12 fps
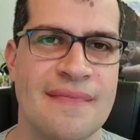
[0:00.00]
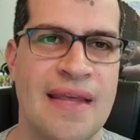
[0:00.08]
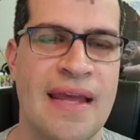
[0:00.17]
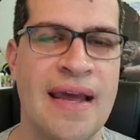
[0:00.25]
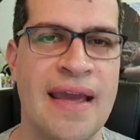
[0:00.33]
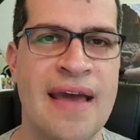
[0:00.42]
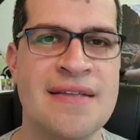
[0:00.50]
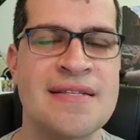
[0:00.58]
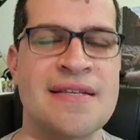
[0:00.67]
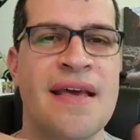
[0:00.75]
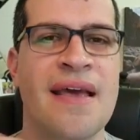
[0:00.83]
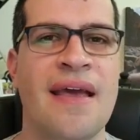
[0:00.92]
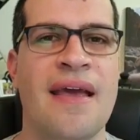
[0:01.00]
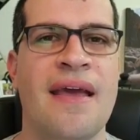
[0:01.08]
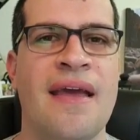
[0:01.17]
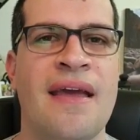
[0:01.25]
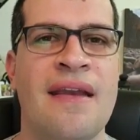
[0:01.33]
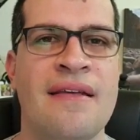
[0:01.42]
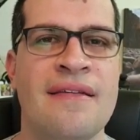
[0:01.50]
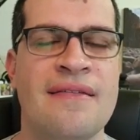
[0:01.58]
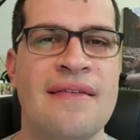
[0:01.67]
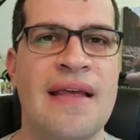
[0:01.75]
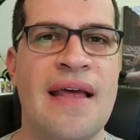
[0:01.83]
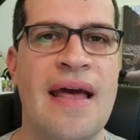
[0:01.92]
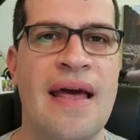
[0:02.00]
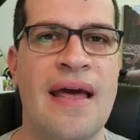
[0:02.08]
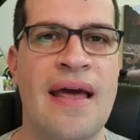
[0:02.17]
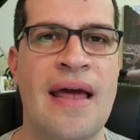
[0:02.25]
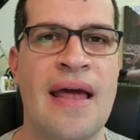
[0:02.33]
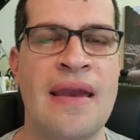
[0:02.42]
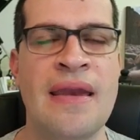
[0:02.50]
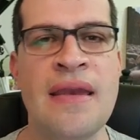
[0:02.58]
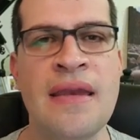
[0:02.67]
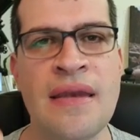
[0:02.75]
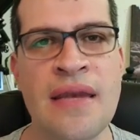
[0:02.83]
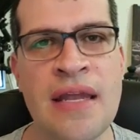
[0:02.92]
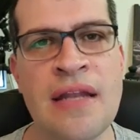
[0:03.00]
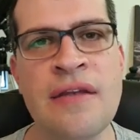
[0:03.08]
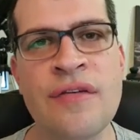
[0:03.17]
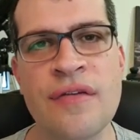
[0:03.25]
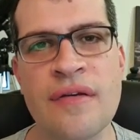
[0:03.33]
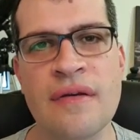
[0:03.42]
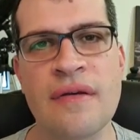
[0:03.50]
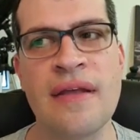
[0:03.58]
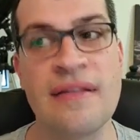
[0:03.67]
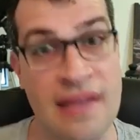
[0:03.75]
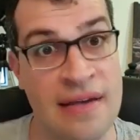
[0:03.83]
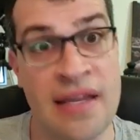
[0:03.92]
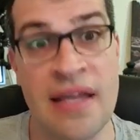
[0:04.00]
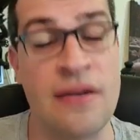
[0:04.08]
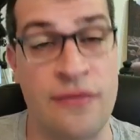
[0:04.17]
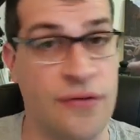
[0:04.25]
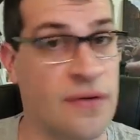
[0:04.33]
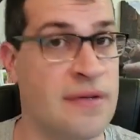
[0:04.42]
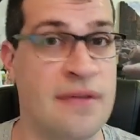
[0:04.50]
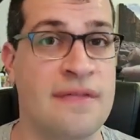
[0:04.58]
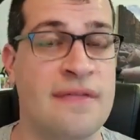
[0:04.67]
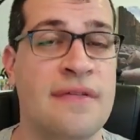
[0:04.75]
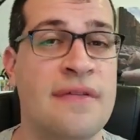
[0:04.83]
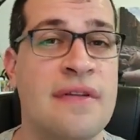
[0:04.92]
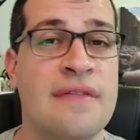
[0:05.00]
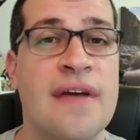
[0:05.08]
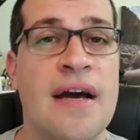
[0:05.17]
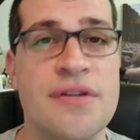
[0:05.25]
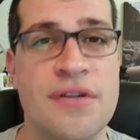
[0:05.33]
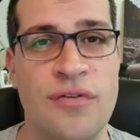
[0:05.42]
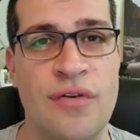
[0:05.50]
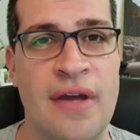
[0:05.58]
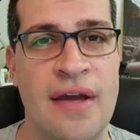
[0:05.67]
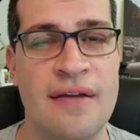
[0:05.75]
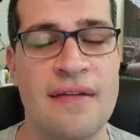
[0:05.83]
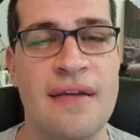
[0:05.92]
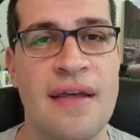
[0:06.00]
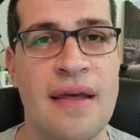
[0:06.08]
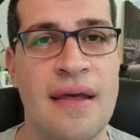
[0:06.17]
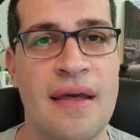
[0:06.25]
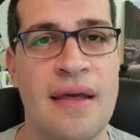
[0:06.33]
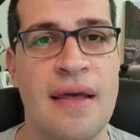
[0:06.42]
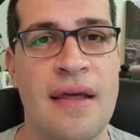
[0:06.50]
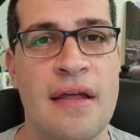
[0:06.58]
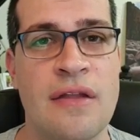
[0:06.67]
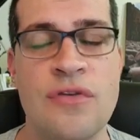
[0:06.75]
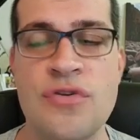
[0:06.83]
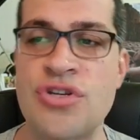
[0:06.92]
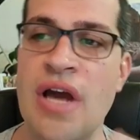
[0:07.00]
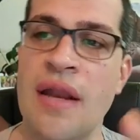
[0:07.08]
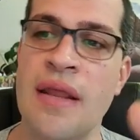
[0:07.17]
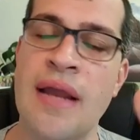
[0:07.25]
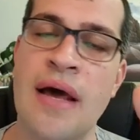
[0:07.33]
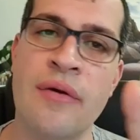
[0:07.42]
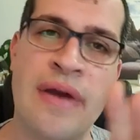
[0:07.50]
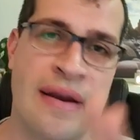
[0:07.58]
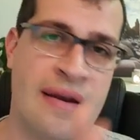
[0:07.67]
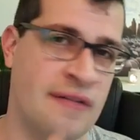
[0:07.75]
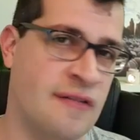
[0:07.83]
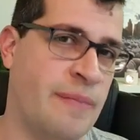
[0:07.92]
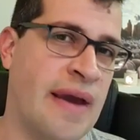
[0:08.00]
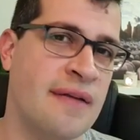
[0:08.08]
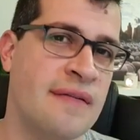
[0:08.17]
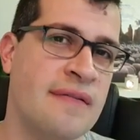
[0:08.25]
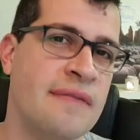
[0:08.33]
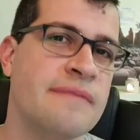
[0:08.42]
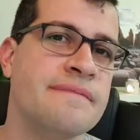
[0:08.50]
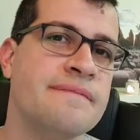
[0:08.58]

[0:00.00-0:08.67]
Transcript: And I guess it is a need, it's a need for this discussion tonight, to shine a light on that aspect,